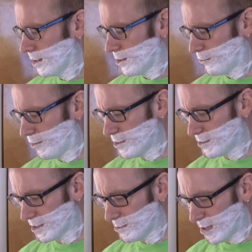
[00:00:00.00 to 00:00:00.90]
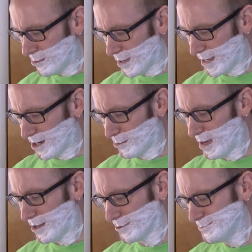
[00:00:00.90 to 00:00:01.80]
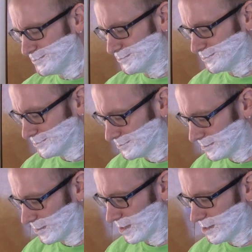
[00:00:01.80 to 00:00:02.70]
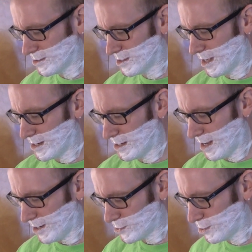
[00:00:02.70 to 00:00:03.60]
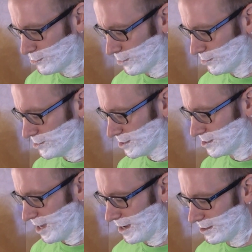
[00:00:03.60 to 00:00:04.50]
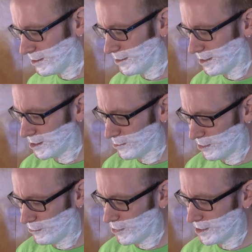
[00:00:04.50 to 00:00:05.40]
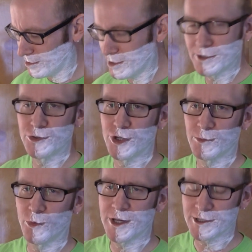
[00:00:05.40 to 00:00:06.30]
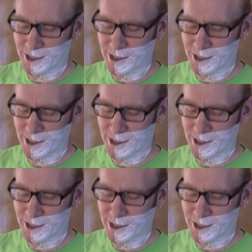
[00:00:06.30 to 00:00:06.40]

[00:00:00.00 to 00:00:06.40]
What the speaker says: The funny thing about my hair pattern is that it actually grows exactly like my friend Jim White's